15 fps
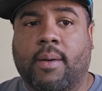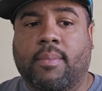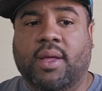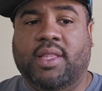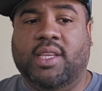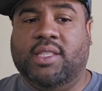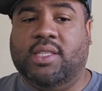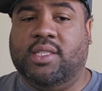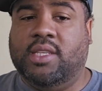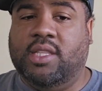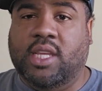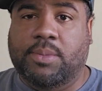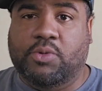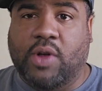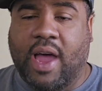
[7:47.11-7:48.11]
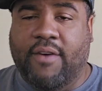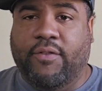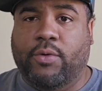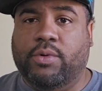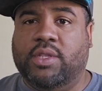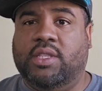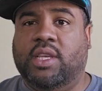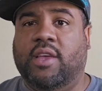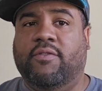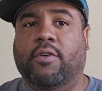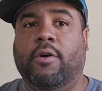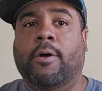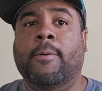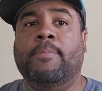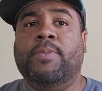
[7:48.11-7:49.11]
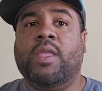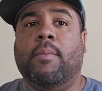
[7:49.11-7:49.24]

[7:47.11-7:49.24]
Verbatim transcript: But this is a deep draft for receiver.